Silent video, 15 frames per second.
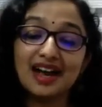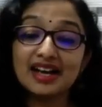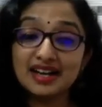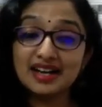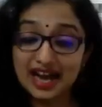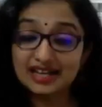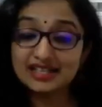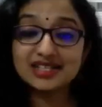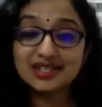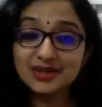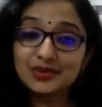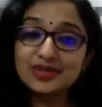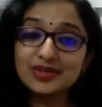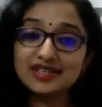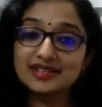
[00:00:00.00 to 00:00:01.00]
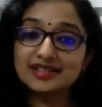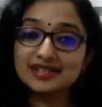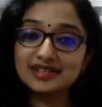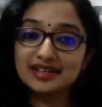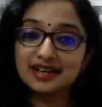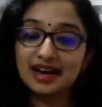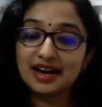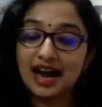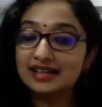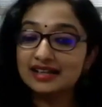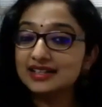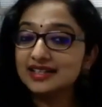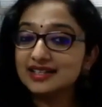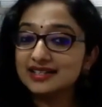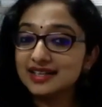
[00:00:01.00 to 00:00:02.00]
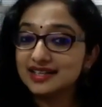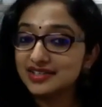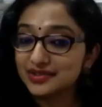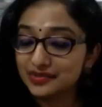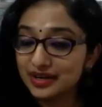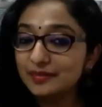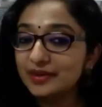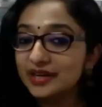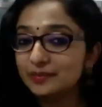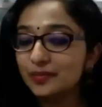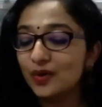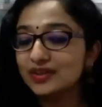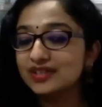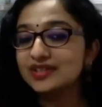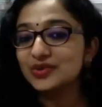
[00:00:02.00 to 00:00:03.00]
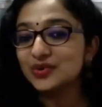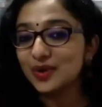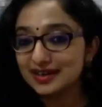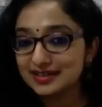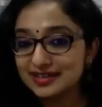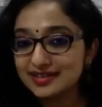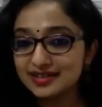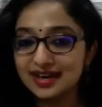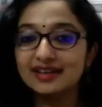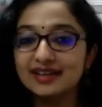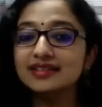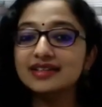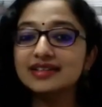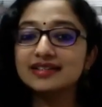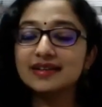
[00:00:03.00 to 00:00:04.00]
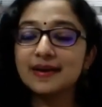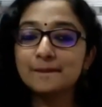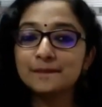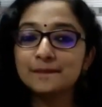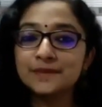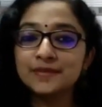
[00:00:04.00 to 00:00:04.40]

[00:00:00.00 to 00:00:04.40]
And as students, I think it's extremely important to understand this